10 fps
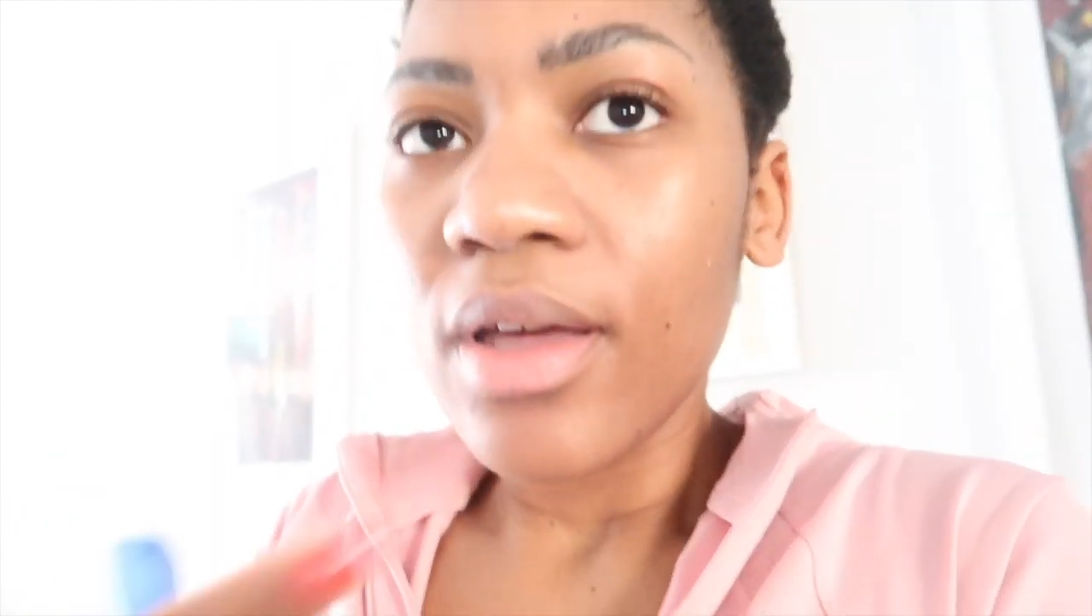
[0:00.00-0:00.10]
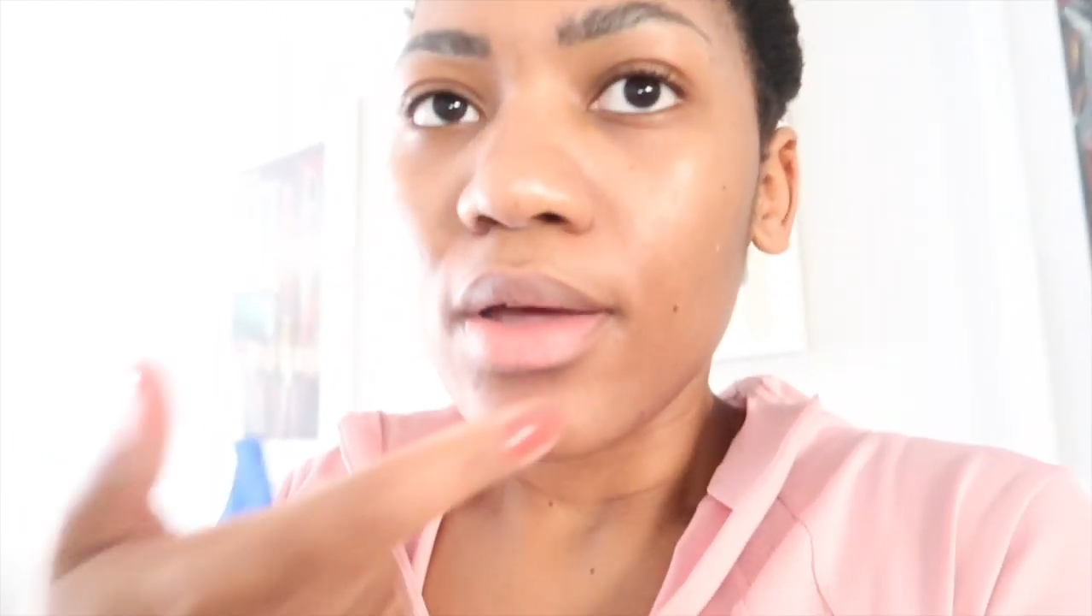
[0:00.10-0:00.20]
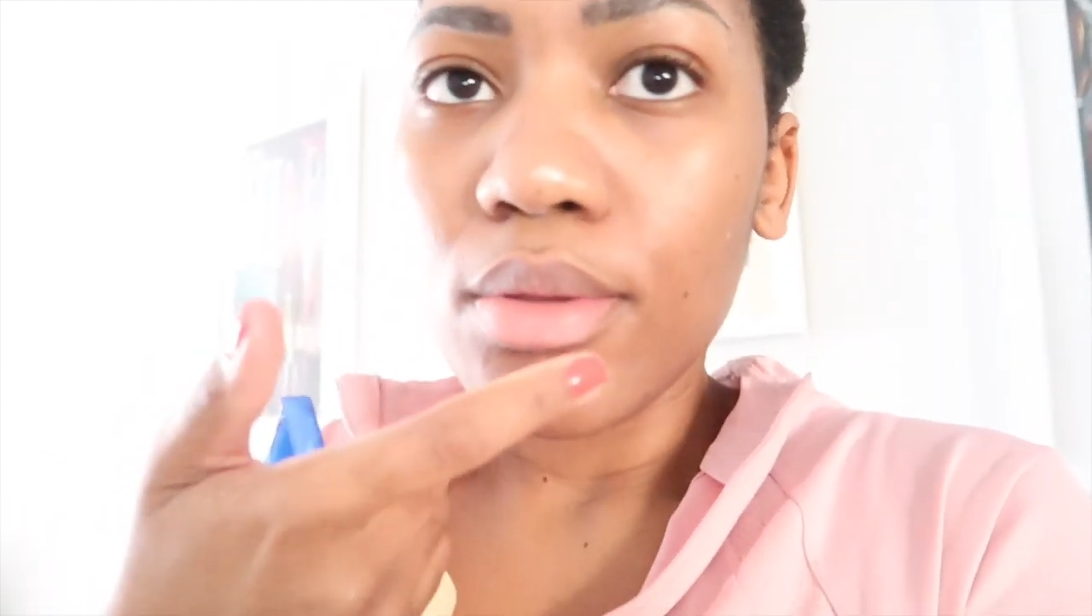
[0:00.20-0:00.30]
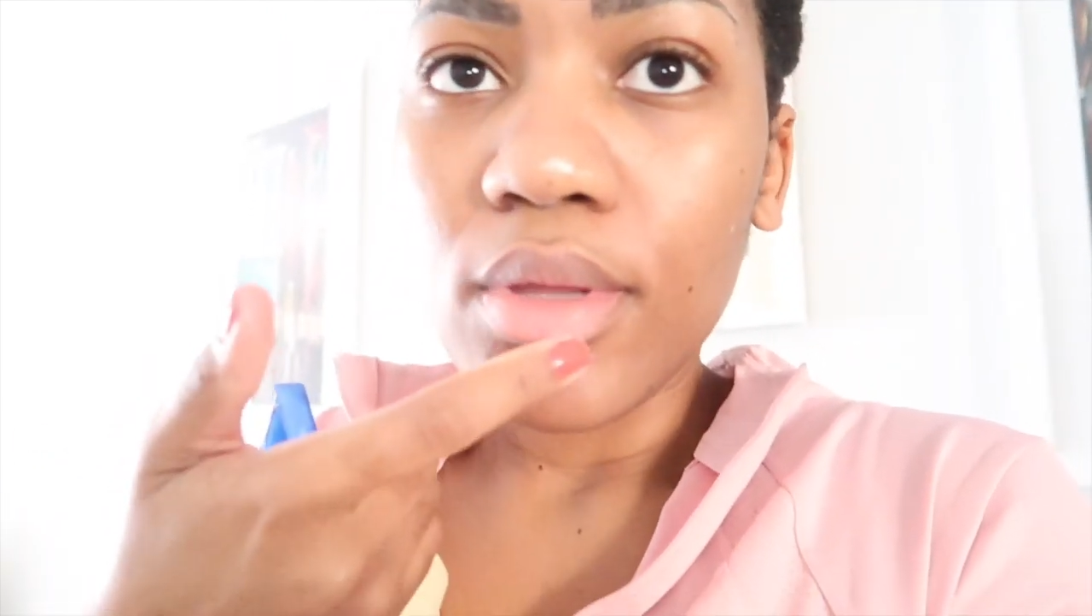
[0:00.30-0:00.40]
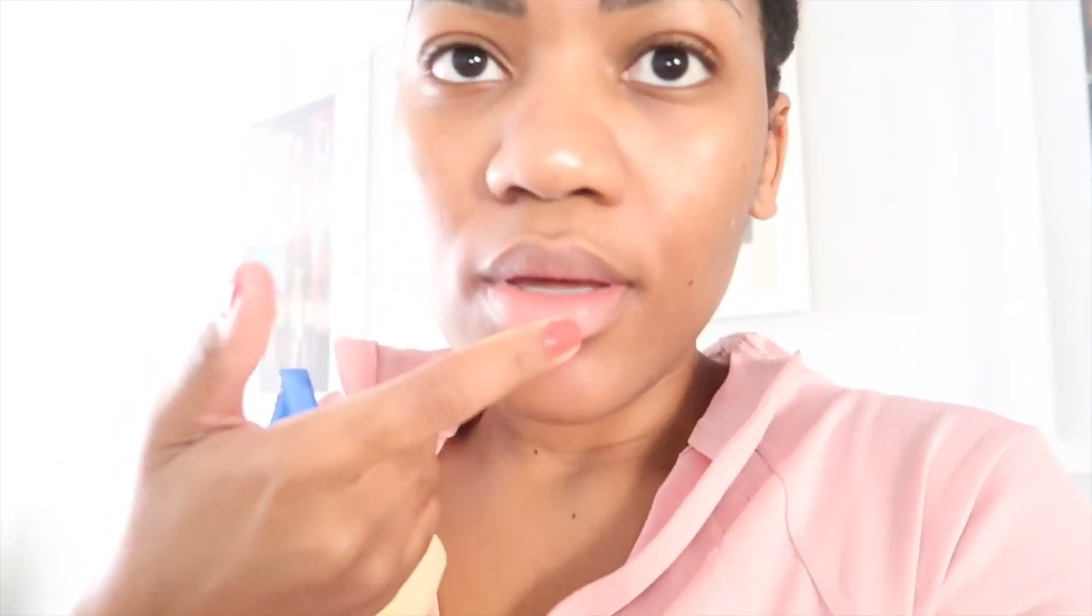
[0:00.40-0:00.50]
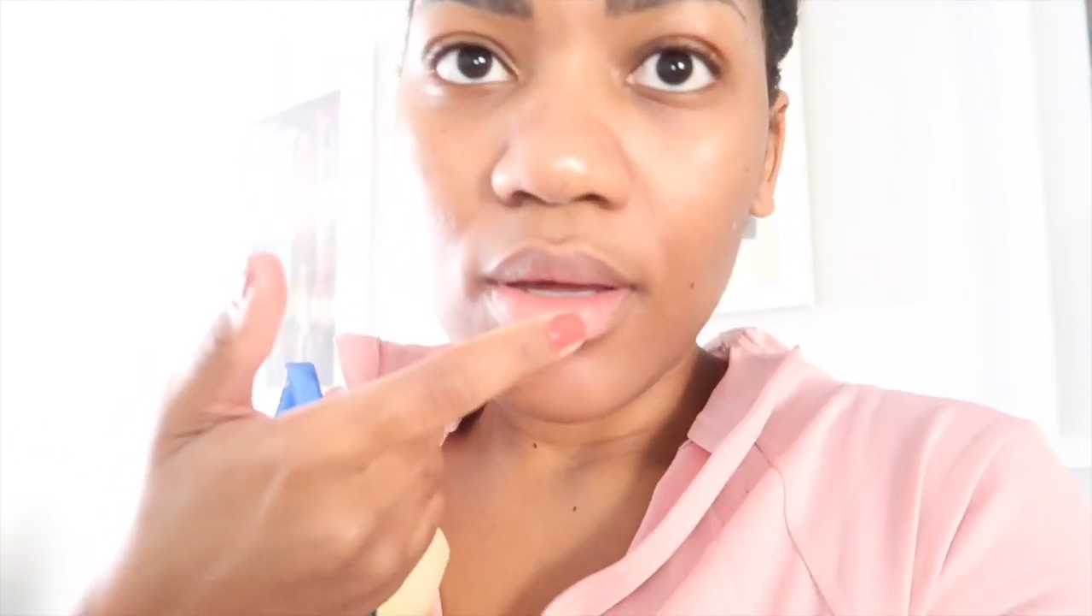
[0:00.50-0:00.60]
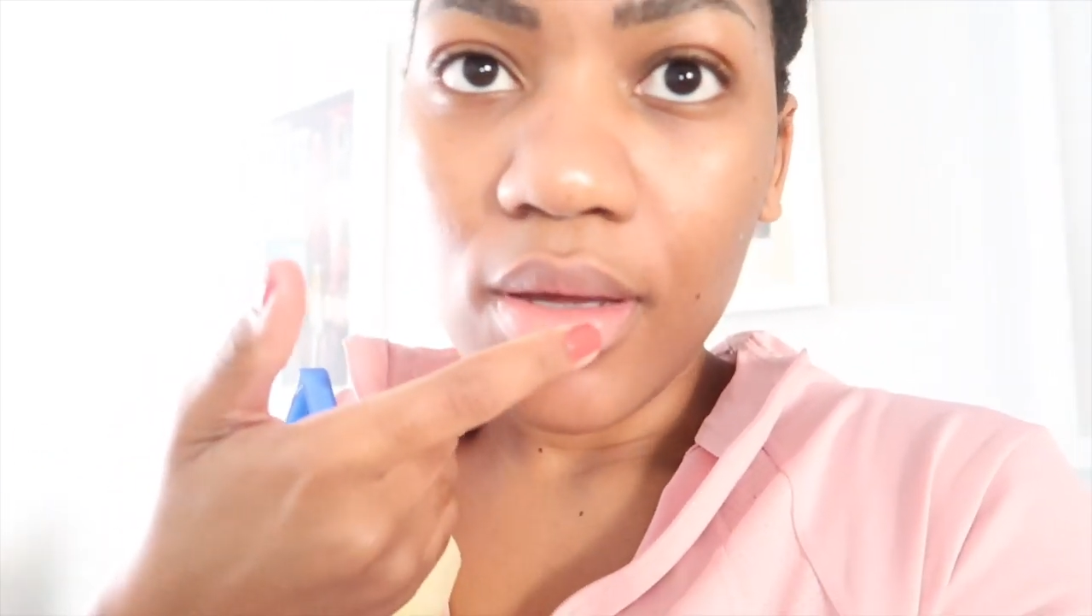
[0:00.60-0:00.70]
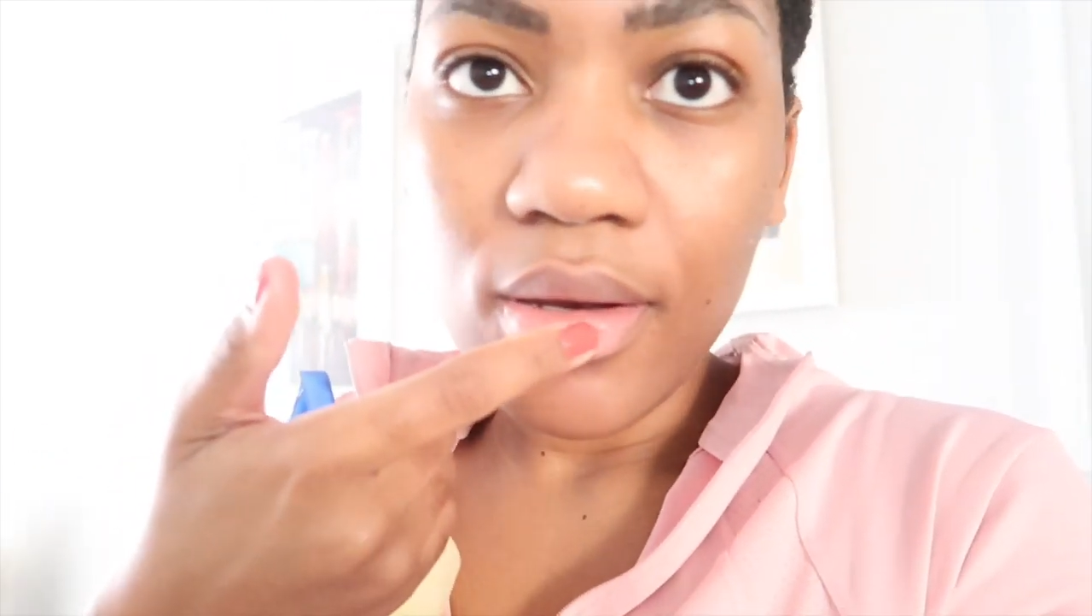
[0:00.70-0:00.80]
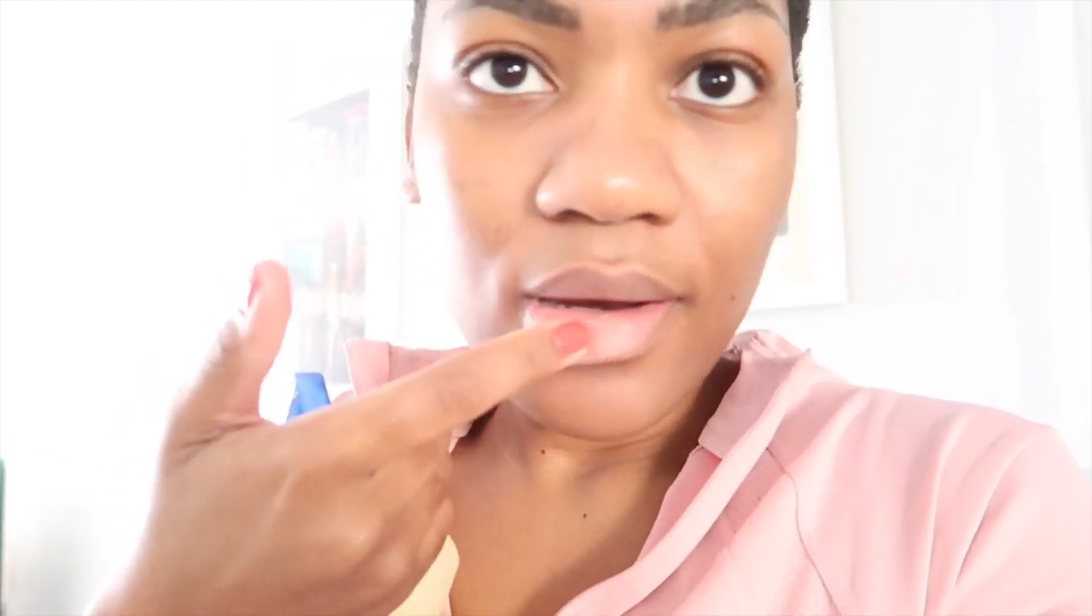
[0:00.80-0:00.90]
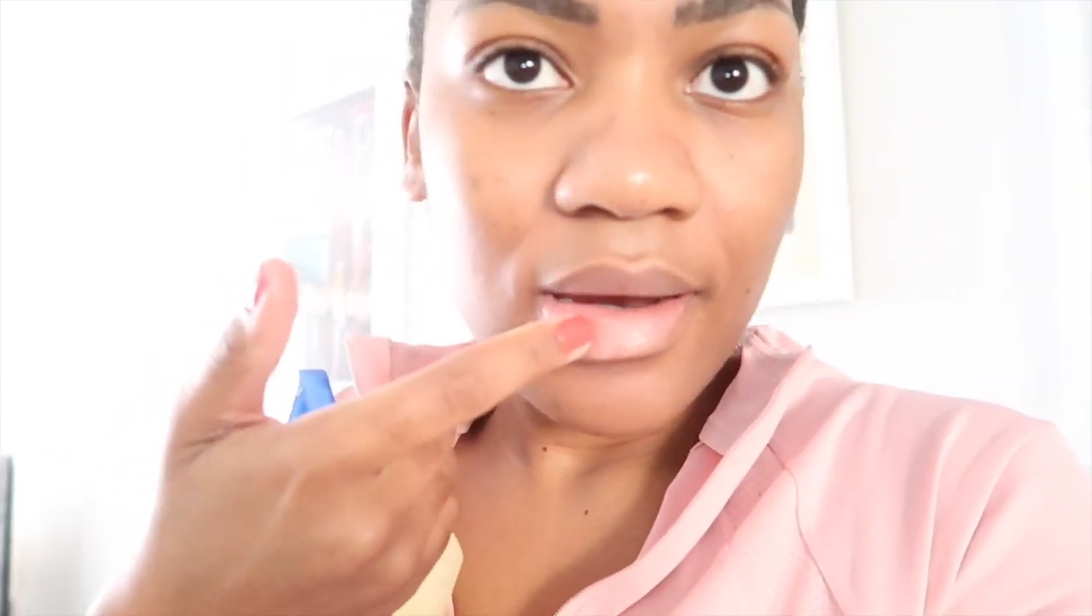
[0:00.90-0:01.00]
and
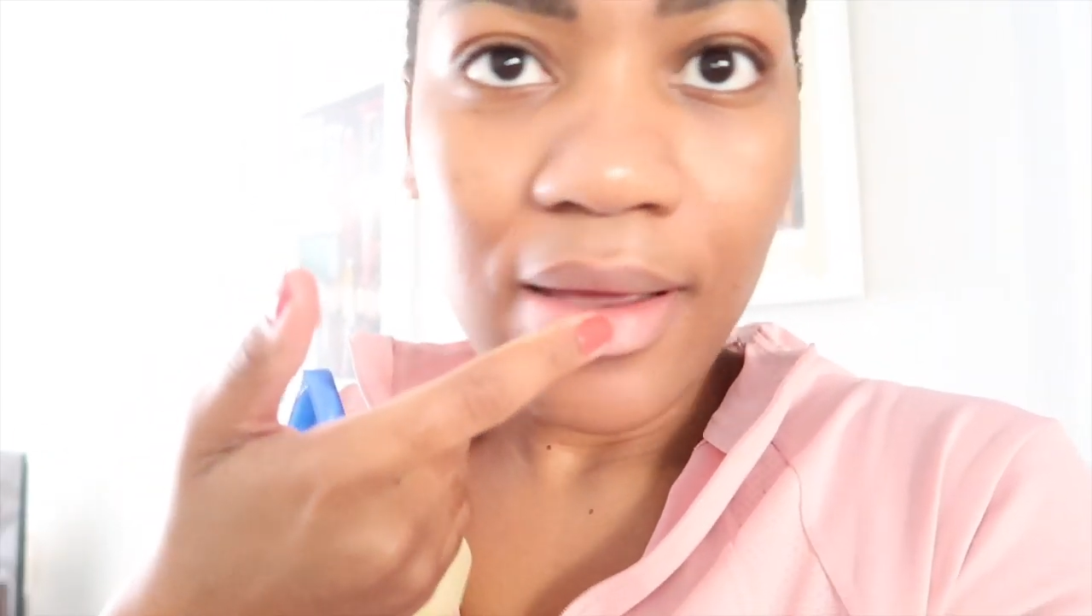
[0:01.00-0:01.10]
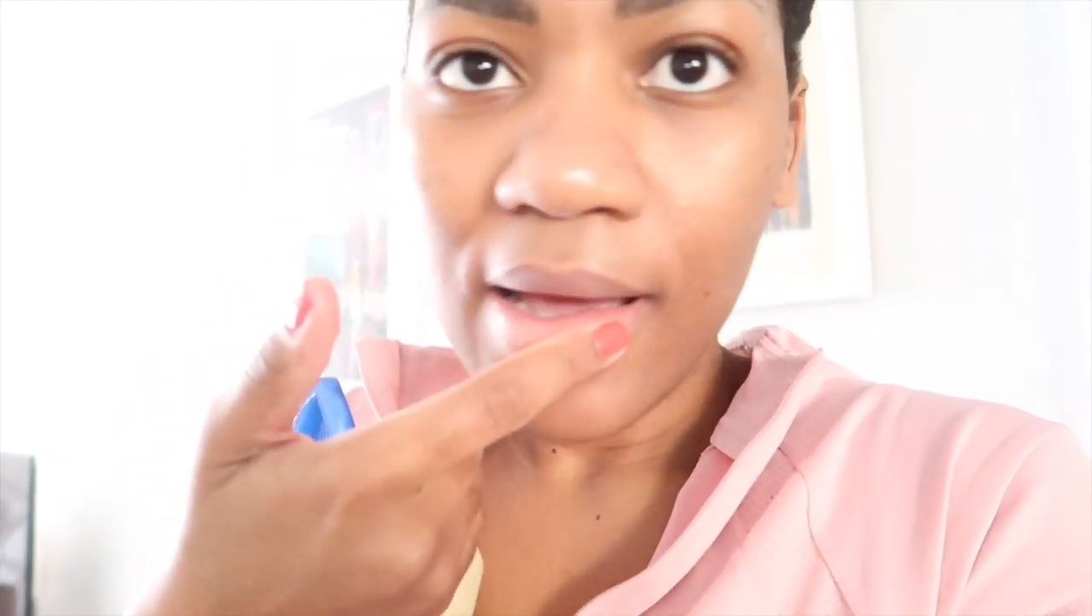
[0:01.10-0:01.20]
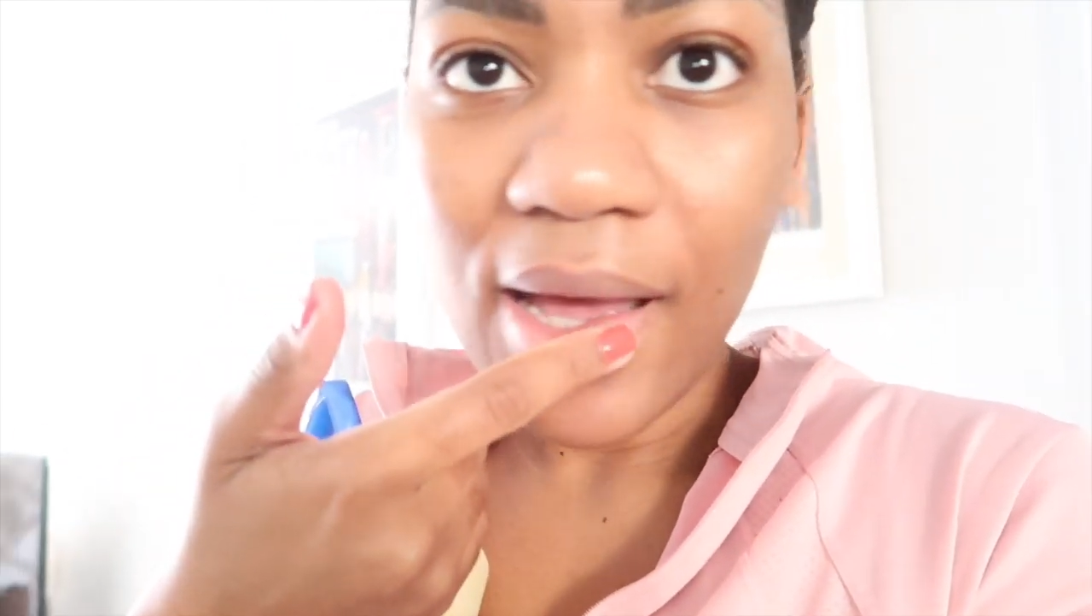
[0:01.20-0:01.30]
then